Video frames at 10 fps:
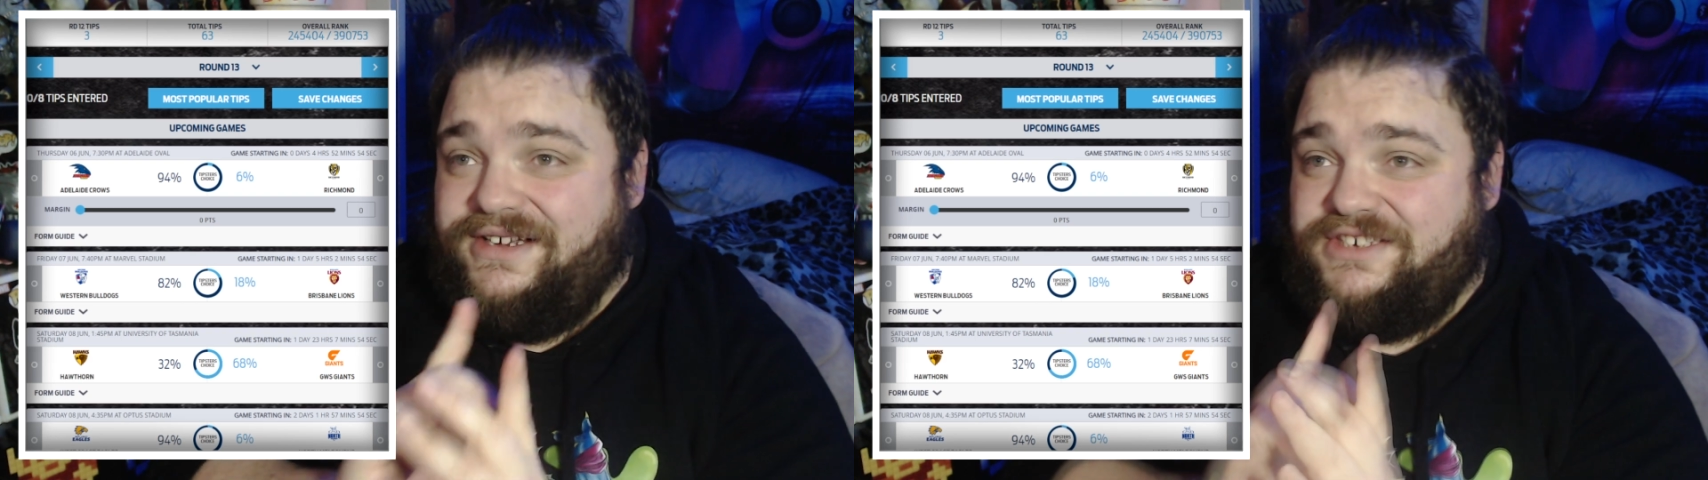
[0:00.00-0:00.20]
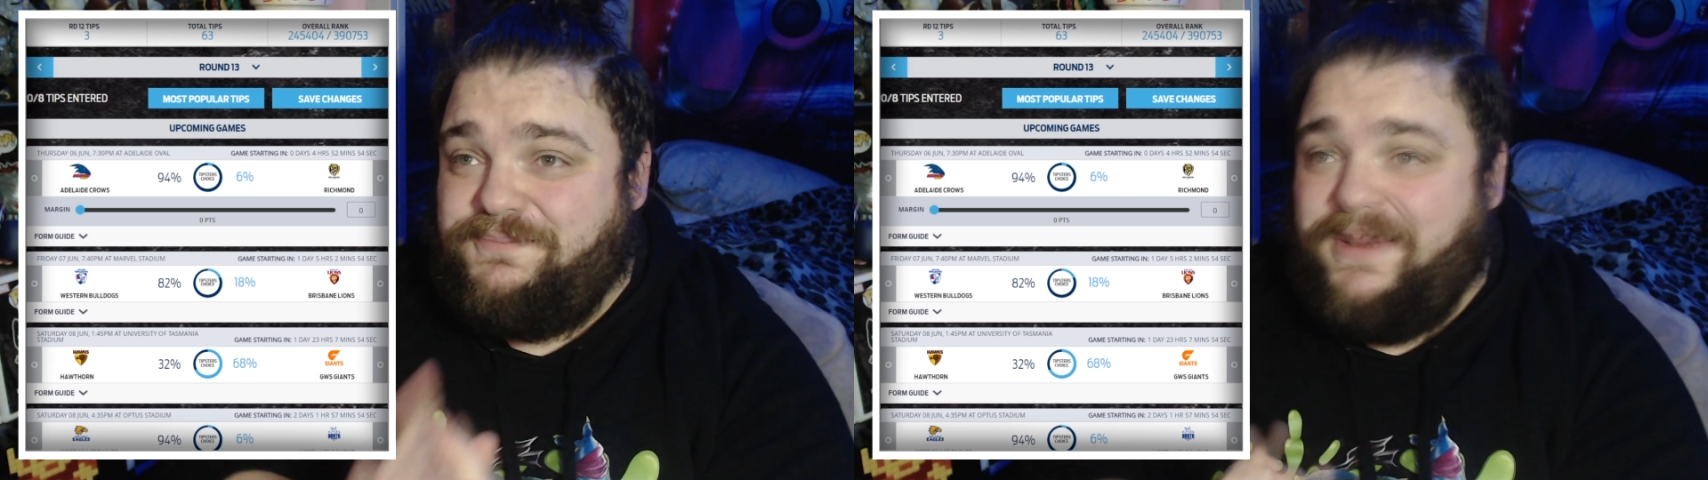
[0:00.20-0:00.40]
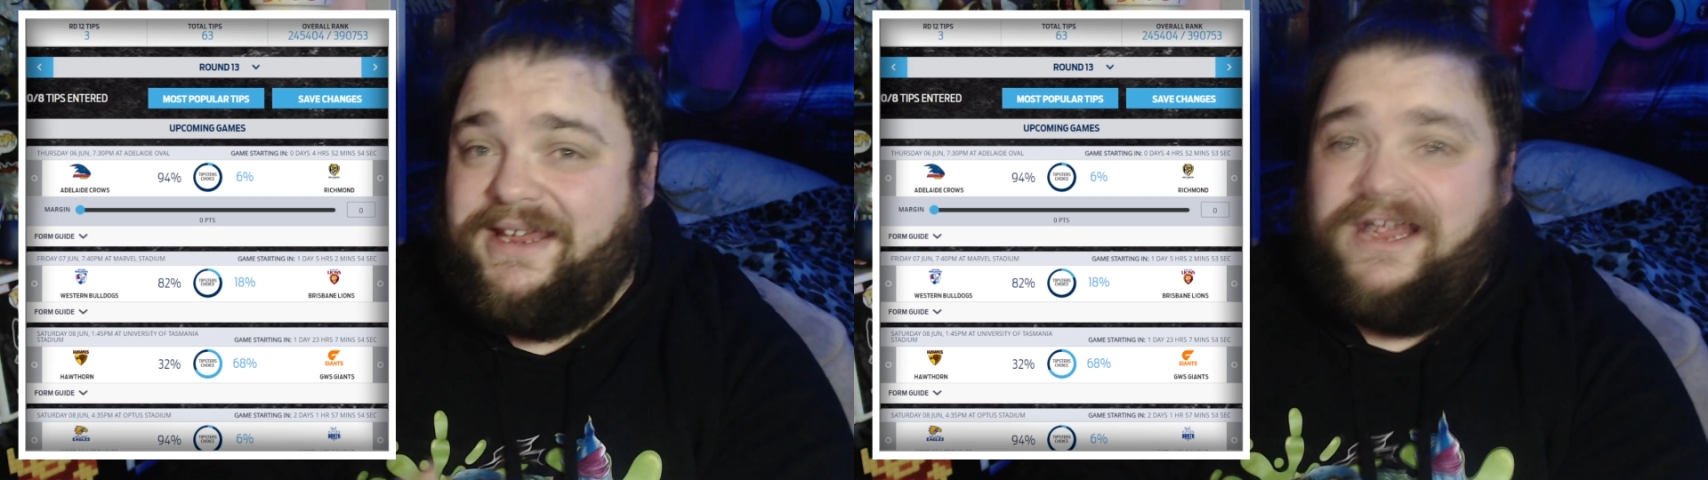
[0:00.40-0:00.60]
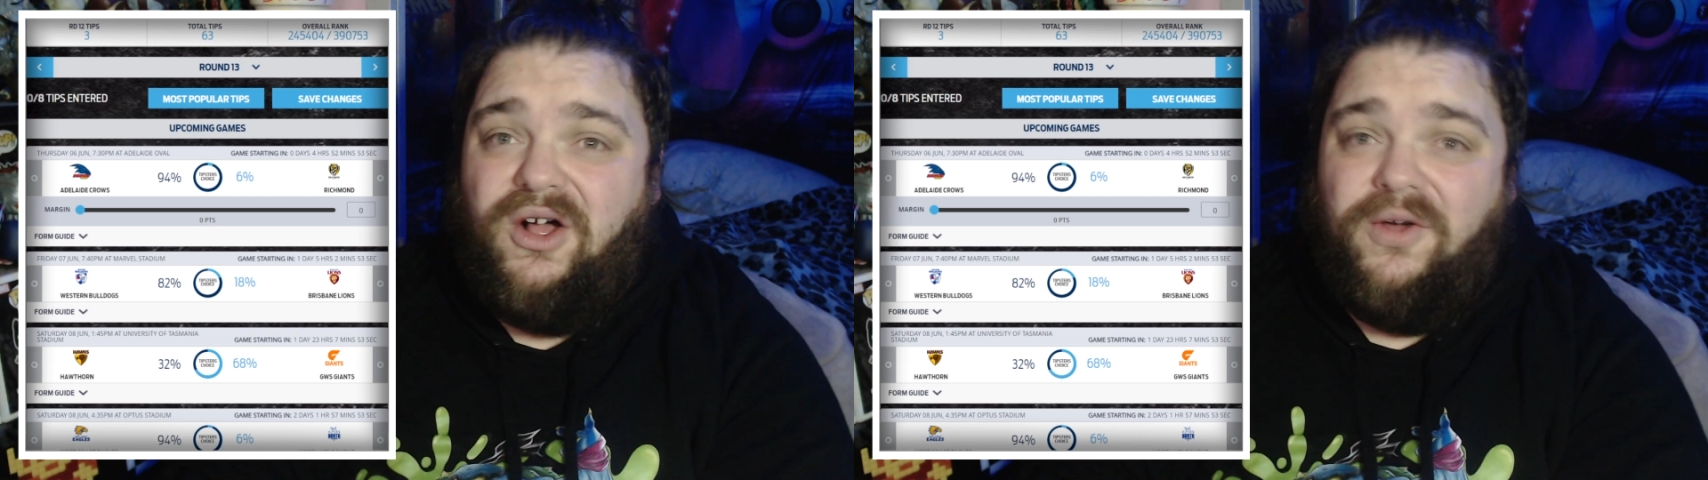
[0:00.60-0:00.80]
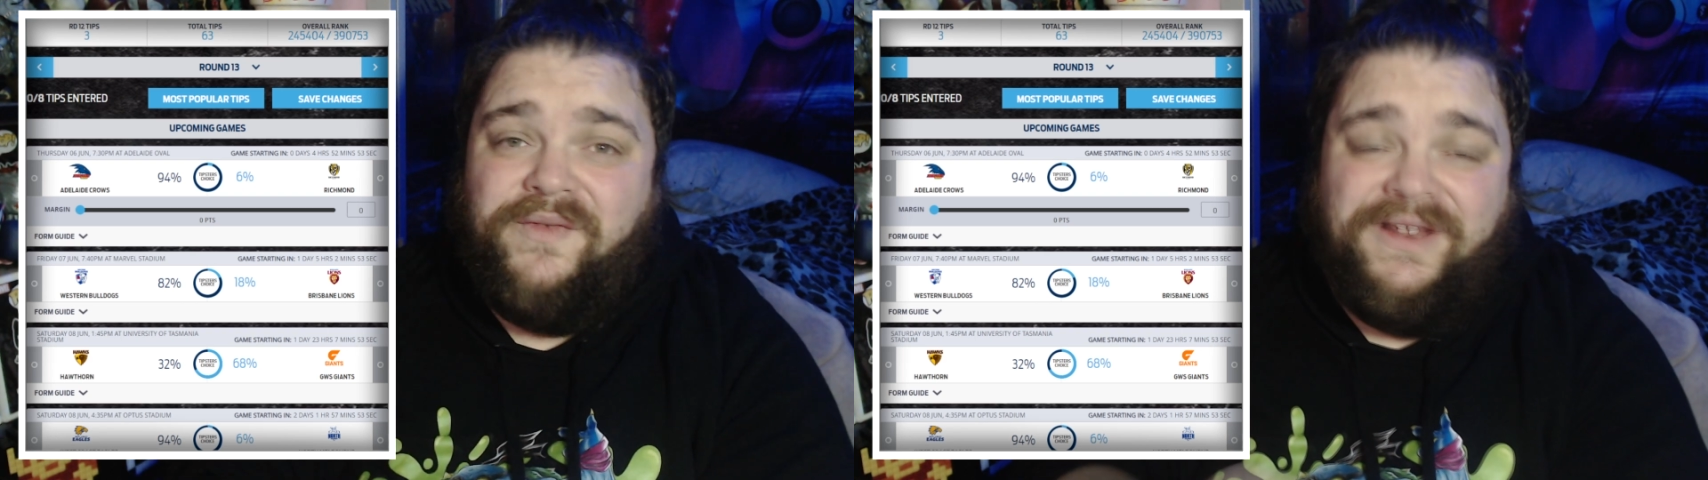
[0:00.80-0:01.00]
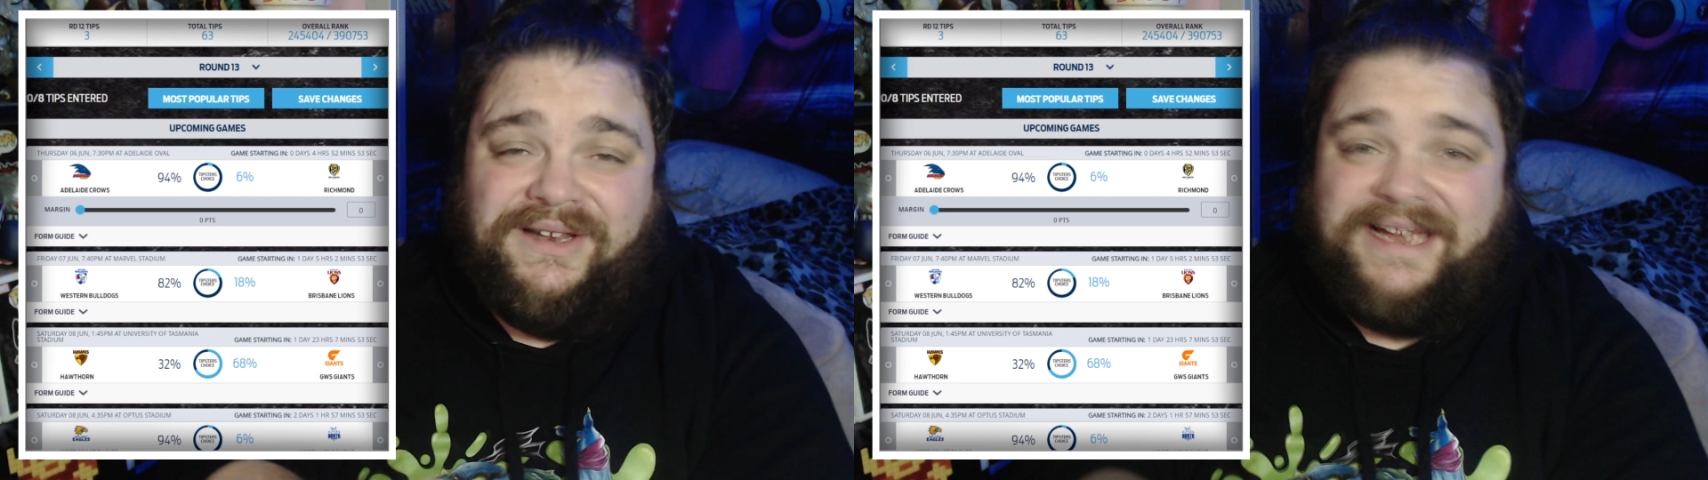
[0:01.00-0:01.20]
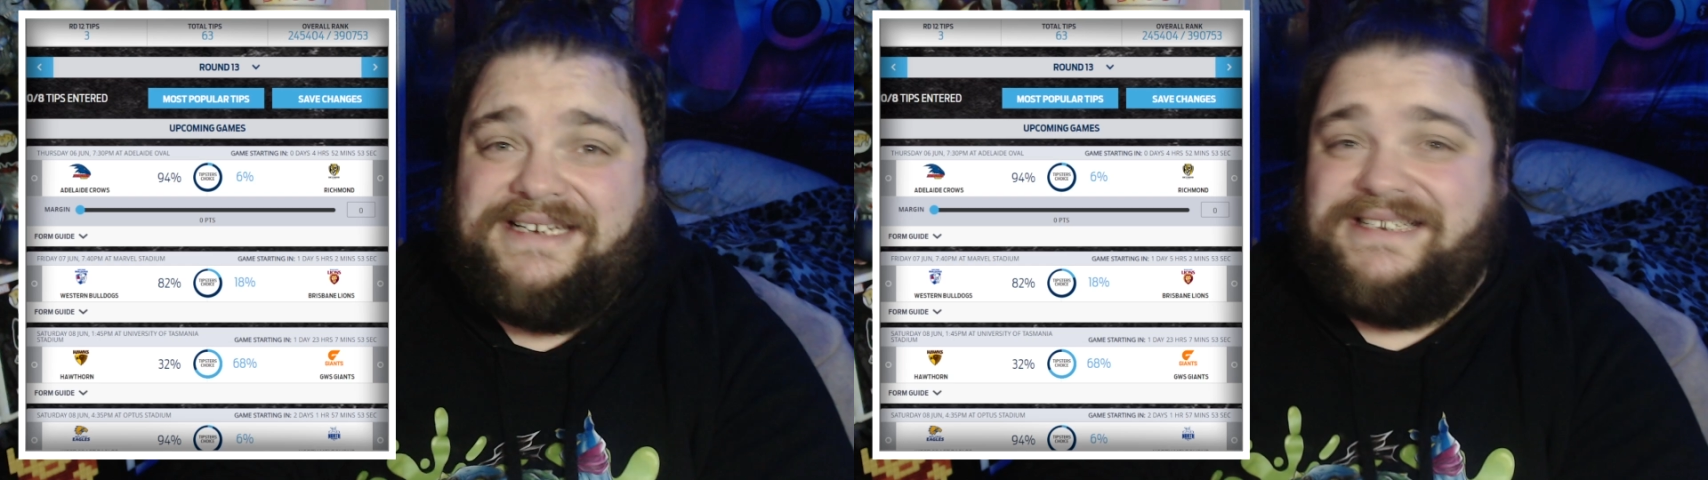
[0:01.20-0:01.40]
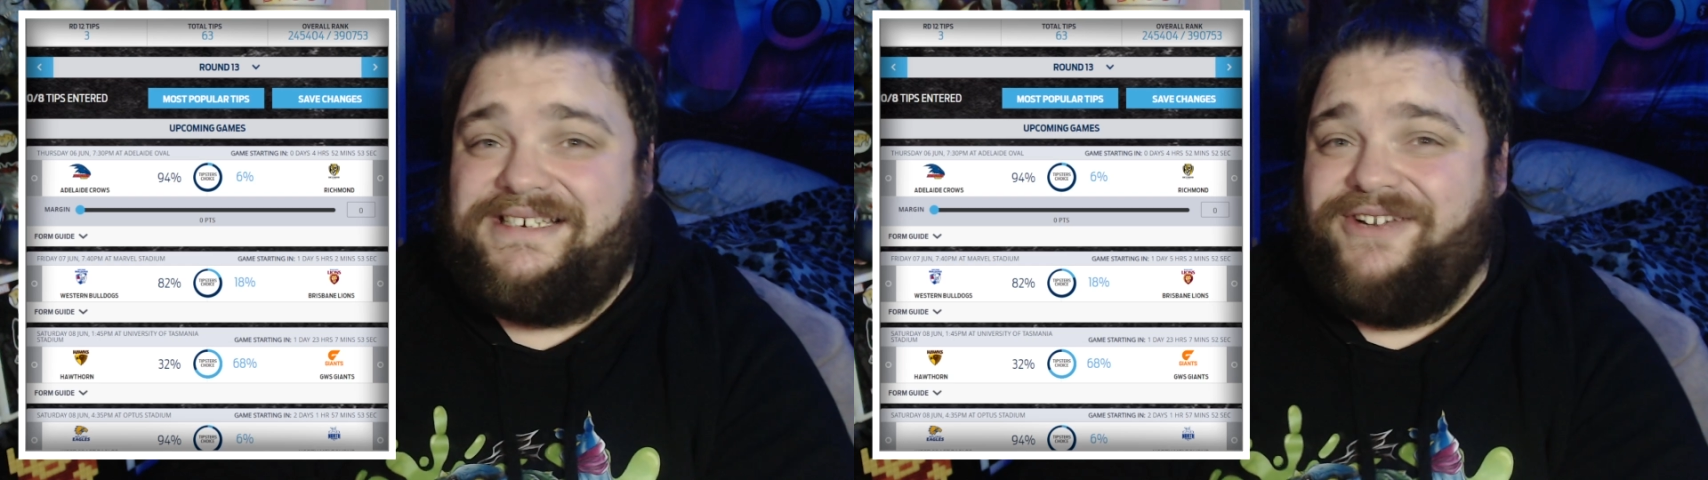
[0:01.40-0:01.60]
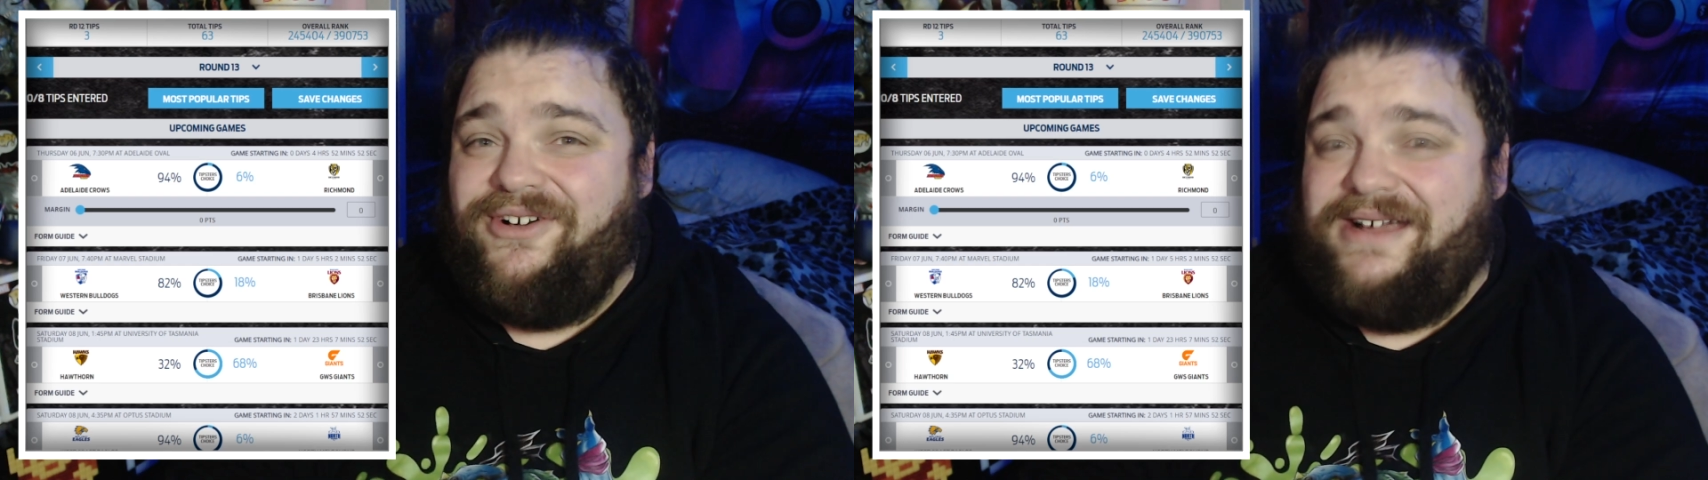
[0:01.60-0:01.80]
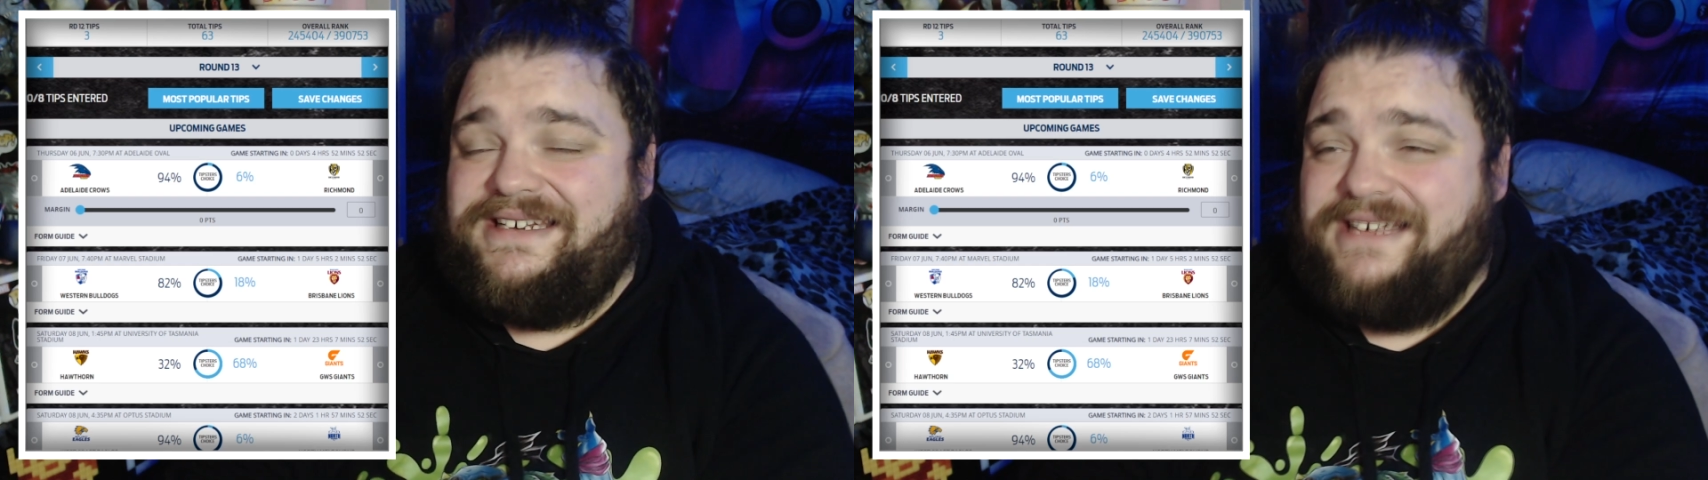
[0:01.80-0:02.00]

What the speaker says: Speaking of, later tonight,